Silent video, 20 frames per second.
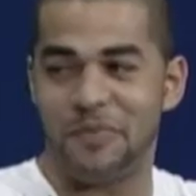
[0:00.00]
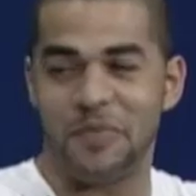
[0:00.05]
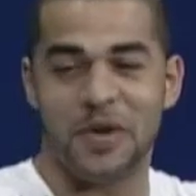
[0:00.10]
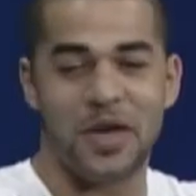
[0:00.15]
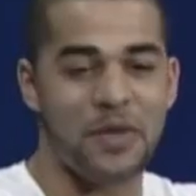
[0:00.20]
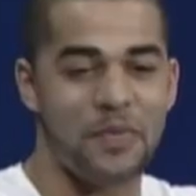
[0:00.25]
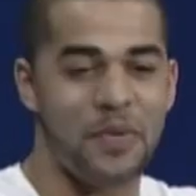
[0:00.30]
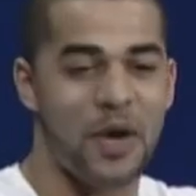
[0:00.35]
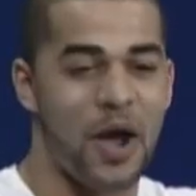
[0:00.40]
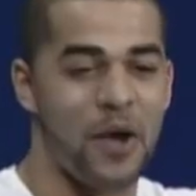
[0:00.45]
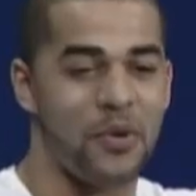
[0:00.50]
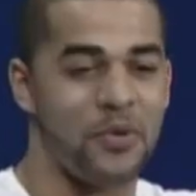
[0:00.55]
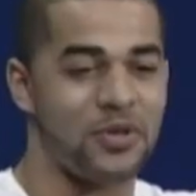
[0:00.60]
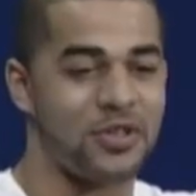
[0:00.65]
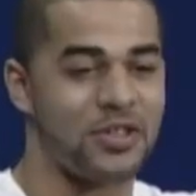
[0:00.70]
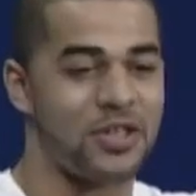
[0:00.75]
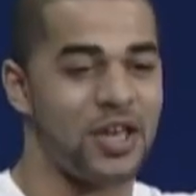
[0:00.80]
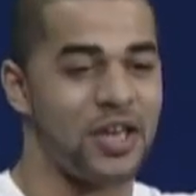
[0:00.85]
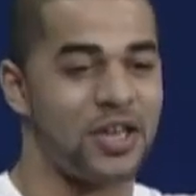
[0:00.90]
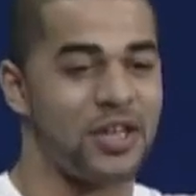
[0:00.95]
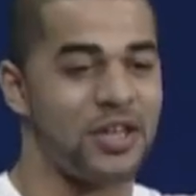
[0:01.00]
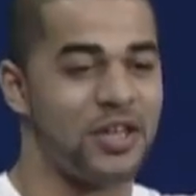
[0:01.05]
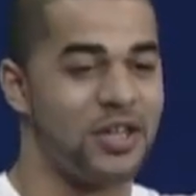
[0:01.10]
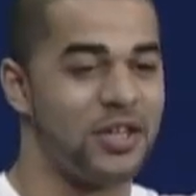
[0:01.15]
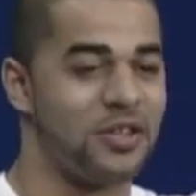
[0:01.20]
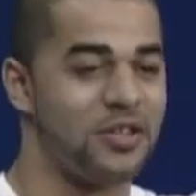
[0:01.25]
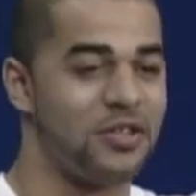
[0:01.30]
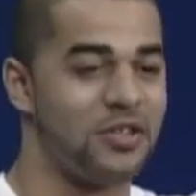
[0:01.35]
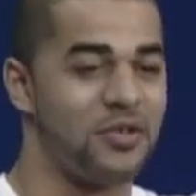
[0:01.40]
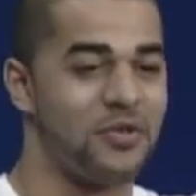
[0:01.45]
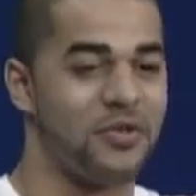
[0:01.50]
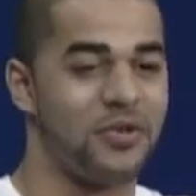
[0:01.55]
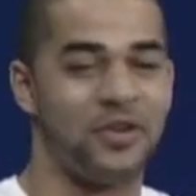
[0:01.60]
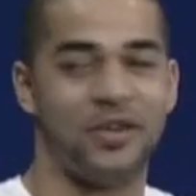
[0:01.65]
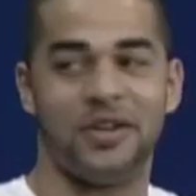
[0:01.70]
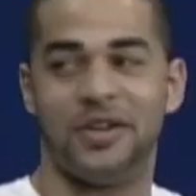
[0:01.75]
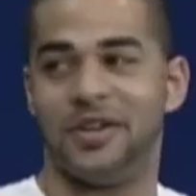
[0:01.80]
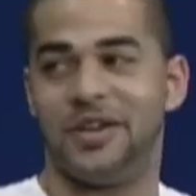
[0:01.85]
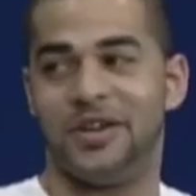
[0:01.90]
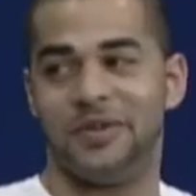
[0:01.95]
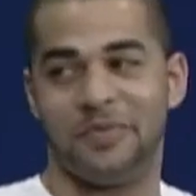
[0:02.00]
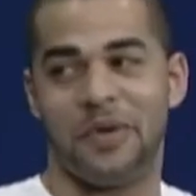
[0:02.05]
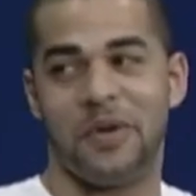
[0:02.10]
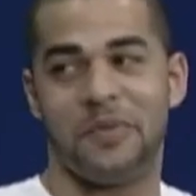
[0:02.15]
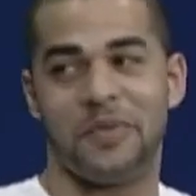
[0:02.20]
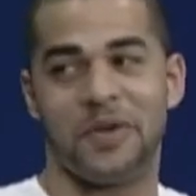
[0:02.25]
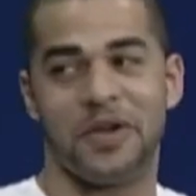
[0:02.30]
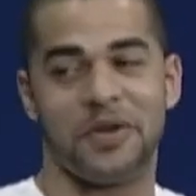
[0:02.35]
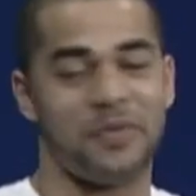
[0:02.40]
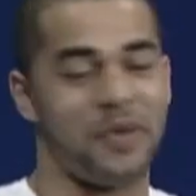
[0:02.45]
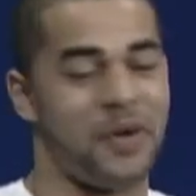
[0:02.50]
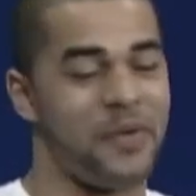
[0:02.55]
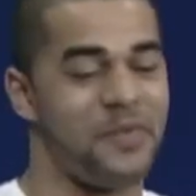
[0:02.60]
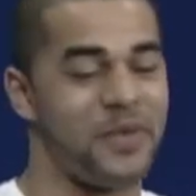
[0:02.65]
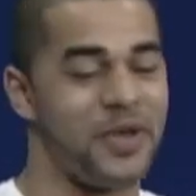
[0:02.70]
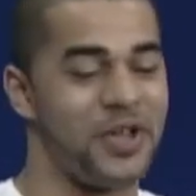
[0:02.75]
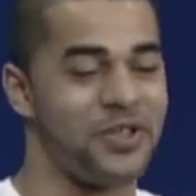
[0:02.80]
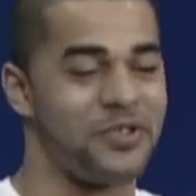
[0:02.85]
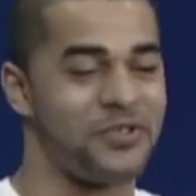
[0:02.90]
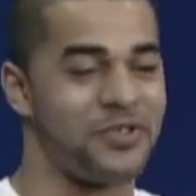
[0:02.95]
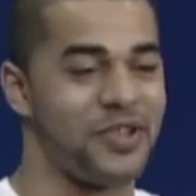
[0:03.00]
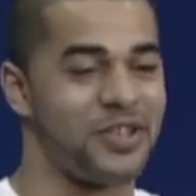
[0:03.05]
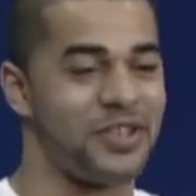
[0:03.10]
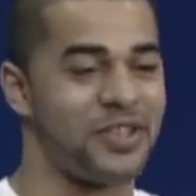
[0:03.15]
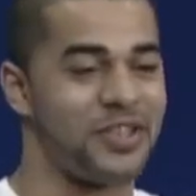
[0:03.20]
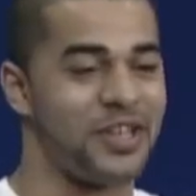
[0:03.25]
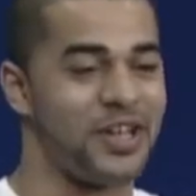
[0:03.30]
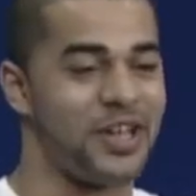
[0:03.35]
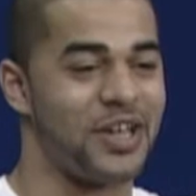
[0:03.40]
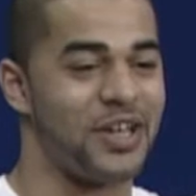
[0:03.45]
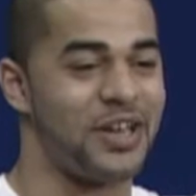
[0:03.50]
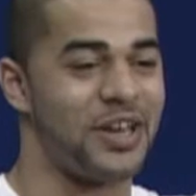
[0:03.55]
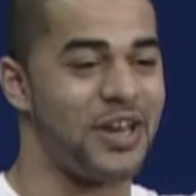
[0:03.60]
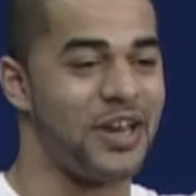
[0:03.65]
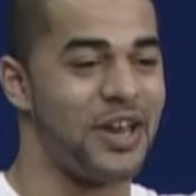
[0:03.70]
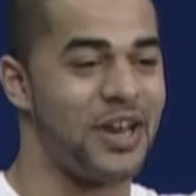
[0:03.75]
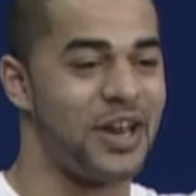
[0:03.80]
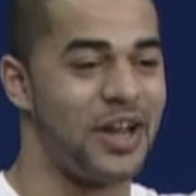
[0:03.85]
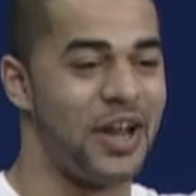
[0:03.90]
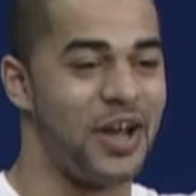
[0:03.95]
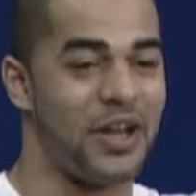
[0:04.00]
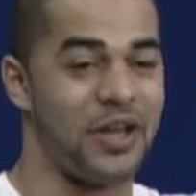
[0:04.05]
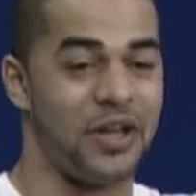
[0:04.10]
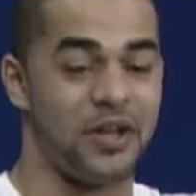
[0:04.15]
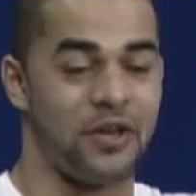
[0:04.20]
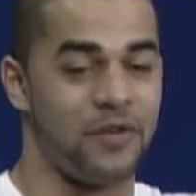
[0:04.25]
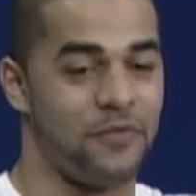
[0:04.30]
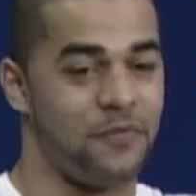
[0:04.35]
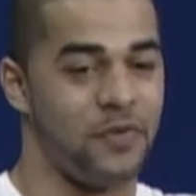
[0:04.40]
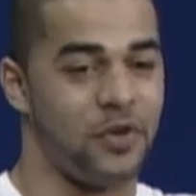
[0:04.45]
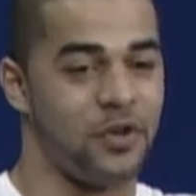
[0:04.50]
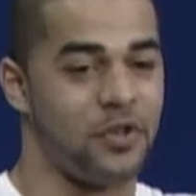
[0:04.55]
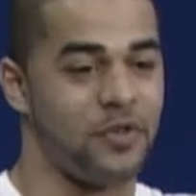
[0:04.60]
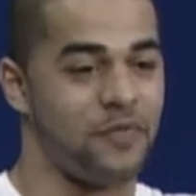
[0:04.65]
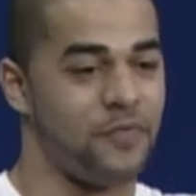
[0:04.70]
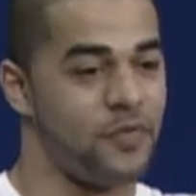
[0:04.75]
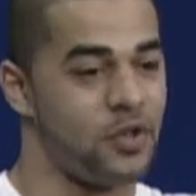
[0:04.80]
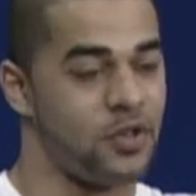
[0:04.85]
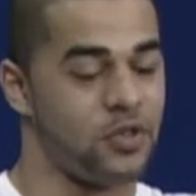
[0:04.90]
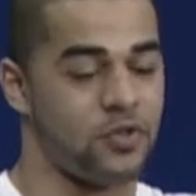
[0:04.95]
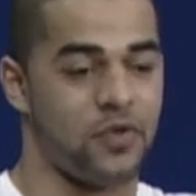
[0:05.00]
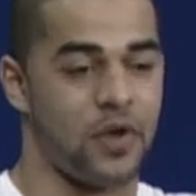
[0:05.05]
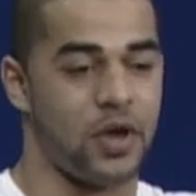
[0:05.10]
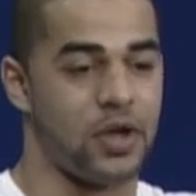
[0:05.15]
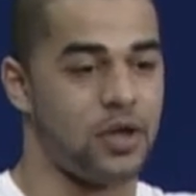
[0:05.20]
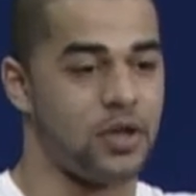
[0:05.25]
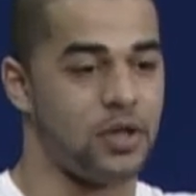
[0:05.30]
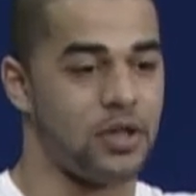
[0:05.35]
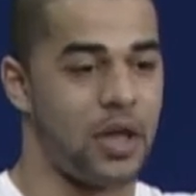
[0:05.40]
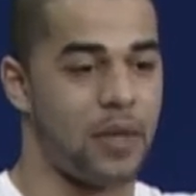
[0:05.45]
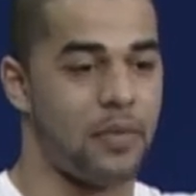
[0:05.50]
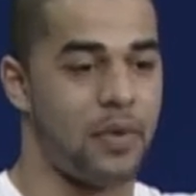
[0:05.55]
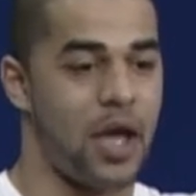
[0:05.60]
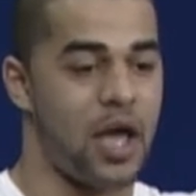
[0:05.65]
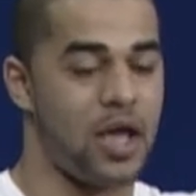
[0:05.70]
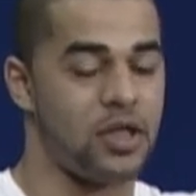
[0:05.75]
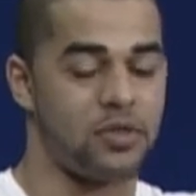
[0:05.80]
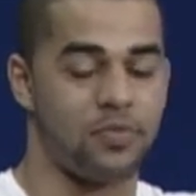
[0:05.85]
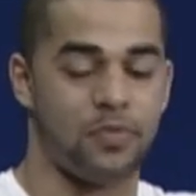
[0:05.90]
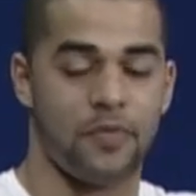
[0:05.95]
mm. manpower is kicking in. Your man so strength, huh? My man, my man strength is kicking in, and uh, it feels it feels great because as a